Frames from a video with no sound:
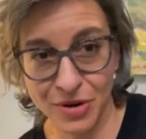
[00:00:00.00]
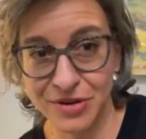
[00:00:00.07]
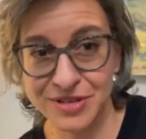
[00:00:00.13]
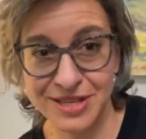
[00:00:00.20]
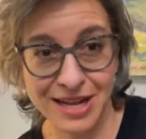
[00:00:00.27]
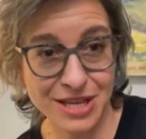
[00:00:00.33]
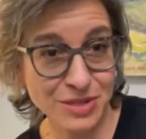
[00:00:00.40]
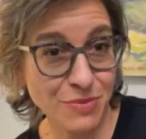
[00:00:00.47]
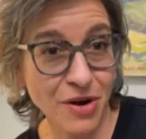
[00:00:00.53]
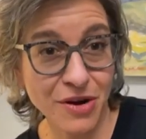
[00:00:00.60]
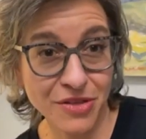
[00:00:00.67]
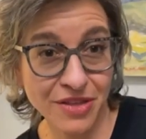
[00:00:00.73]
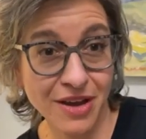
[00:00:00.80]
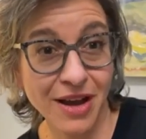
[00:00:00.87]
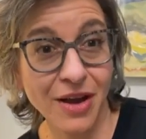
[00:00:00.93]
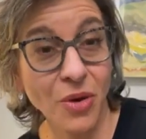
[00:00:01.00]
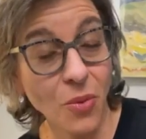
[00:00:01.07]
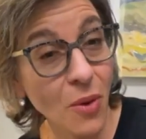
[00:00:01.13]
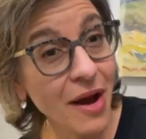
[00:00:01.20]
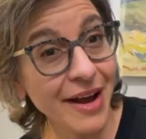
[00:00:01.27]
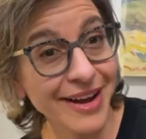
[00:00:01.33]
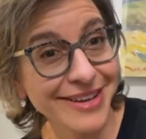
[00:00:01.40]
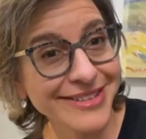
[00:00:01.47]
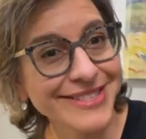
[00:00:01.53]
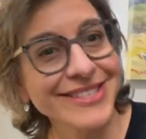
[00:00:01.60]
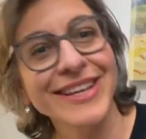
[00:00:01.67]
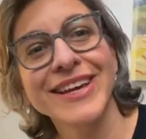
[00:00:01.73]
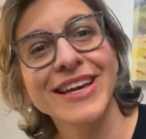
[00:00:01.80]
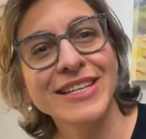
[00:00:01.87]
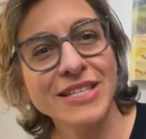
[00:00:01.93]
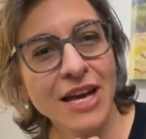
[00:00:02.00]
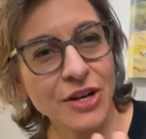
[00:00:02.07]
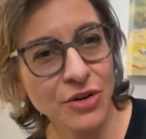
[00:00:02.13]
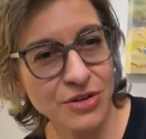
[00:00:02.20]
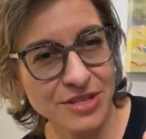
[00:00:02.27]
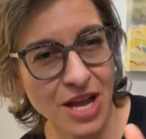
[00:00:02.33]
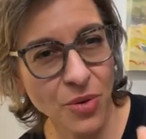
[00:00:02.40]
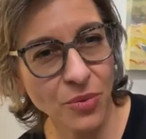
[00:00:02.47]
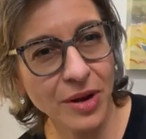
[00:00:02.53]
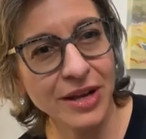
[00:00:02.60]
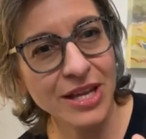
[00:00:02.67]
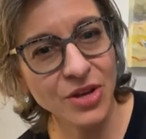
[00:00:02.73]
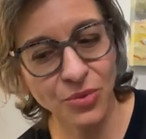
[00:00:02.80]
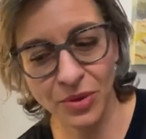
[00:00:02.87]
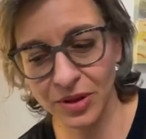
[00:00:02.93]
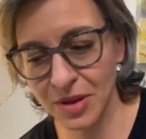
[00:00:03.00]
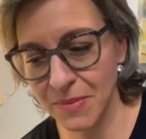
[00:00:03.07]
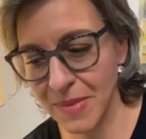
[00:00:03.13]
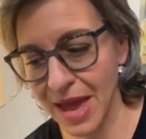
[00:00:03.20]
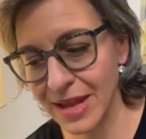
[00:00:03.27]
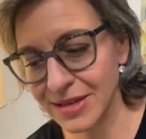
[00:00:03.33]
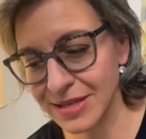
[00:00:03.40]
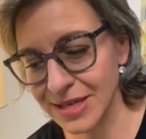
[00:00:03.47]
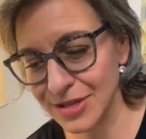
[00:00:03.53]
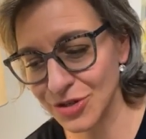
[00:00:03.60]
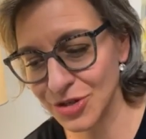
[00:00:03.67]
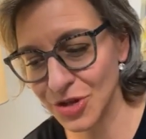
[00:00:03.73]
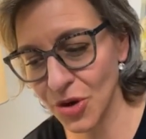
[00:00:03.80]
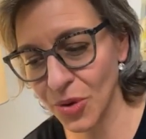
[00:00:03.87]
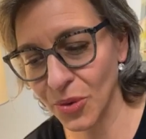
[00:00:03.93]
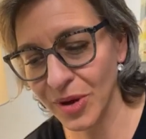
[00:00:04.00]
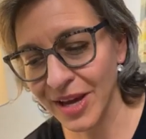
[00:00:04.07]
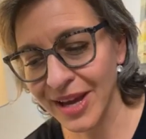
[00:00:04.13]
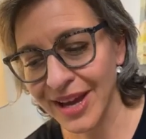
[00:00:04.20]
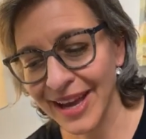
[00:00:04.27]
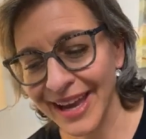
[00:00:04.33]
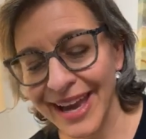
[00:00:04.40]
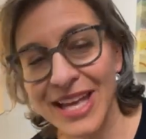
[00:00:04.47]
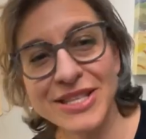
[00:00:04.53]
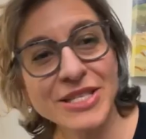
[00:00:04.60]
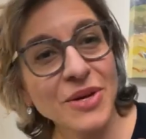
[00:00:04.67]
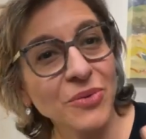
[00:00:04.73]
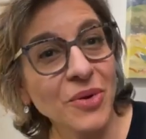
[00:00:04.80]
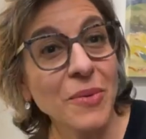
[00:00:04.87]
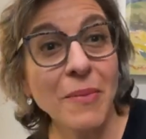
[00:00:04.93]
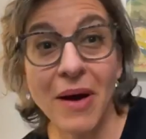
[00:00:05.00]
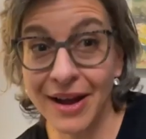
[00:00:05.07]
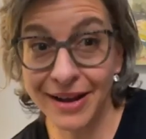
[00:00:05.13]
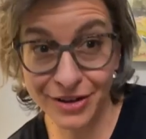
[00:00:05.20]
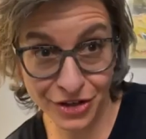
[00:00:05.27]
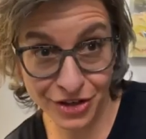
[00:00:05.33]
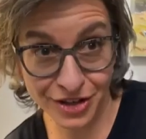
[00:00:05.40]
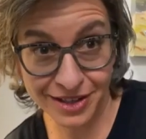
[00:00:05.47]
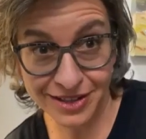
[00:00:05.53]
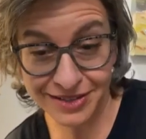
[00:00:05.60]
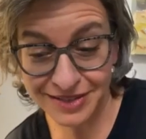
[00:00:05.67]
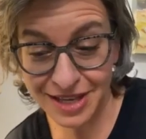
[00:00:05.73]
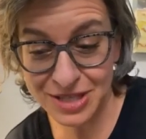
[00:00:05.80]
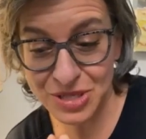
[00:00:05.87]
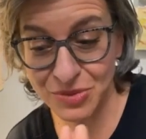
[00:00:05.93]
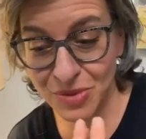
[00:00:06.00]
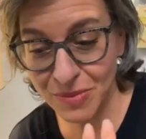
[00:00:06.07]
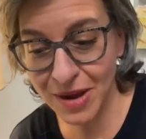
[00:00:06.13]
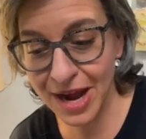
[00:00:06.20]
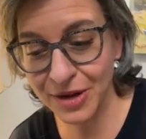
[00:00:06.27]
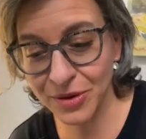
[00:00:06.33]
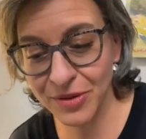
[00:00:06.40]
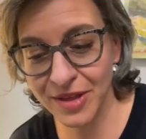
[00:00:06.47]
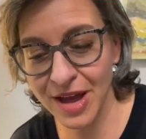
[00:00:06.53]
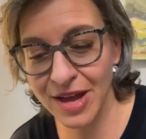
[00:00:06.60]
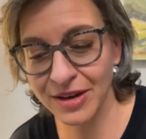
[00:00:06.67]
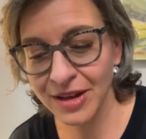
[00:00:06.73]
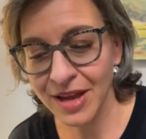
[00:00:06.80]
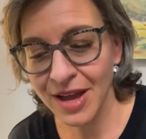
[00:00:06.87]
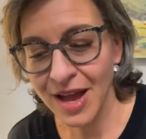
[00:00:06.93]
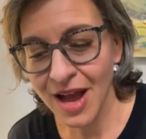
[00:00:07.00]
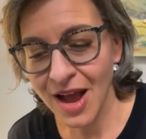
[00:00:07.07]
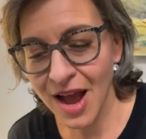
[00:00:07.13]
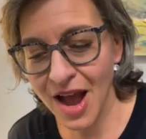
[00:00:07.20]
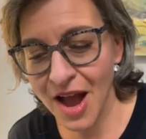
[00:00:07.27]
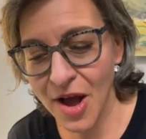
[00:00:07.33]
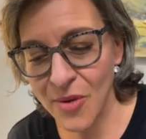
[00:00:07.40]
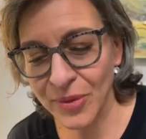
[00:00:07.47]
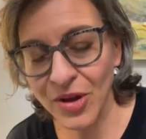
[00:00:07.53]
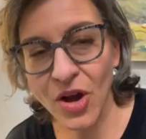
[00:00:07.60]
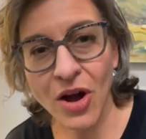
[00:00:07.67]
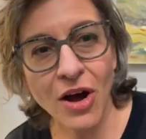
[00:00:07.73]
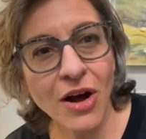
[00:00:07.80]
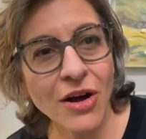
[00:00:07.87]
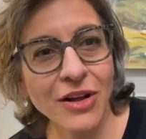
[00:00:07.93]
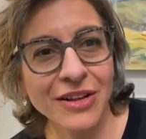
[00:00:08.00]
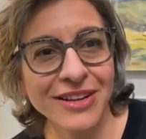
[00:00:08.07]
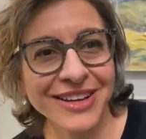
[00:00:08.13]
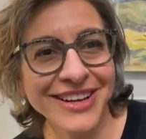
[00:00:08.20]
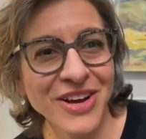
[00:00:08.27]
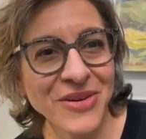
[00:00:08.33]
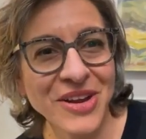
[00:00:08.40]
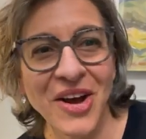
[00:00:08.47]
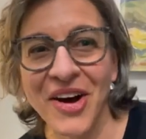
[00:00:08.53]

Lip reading: person as Martha was, to understand what he really meant. And so it's a reminder that we all